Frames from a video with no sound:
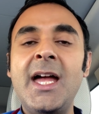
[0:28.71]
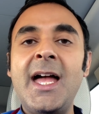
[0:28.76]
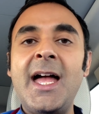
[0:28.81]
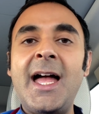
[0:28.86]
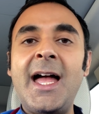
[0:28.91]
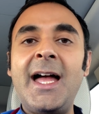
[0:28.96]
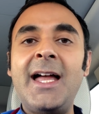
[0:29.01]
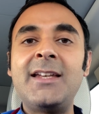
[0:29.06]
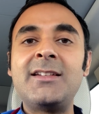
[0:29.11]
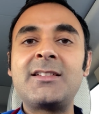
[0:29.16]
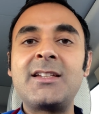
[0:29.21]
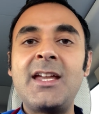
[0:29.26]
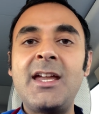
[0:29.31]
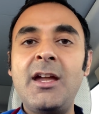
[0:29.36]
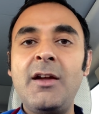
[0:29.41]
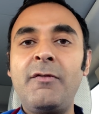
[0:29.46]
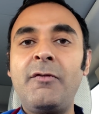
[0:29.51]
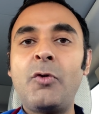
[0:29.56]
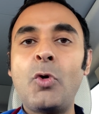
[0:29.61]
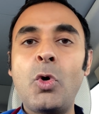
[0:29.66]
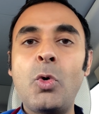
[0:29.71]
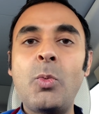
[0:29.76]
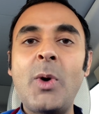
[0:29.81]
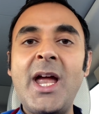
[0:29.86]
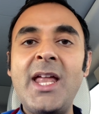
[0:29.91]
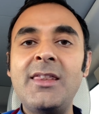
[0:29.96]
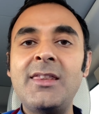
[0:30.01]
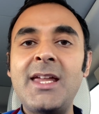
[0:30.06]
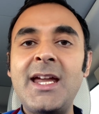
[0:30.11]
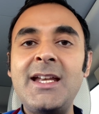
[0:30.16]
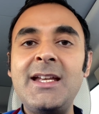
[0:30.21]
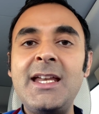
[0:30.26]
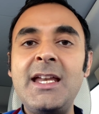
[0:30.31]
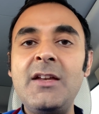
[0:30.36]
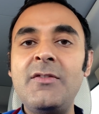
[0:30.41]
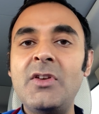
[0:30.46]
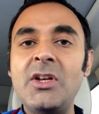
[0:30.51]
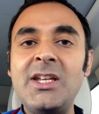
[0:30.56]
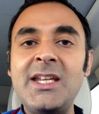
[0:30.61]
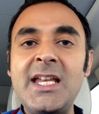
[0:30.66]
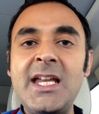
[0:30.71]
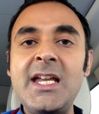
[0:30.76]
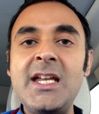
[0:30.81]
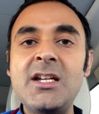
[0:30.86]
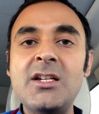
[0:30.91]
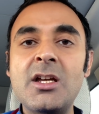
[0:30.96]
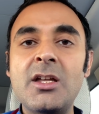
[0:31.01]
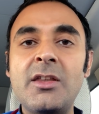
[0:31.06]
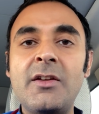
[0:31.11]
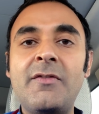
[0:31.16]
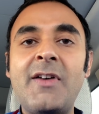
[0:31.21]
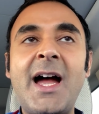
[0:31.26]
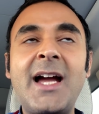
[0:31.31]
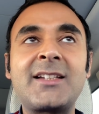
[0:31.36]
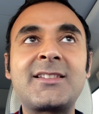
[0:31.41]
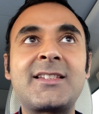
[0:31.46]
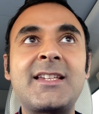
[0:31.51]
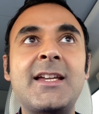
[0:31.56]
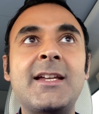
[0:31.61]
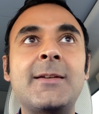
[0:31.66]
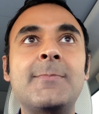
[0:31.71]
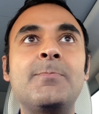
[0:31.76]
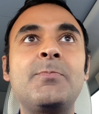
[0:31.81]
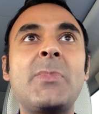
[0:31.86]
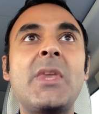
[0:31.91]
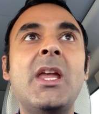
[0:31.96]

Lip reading: and if or when they even need the vaccine.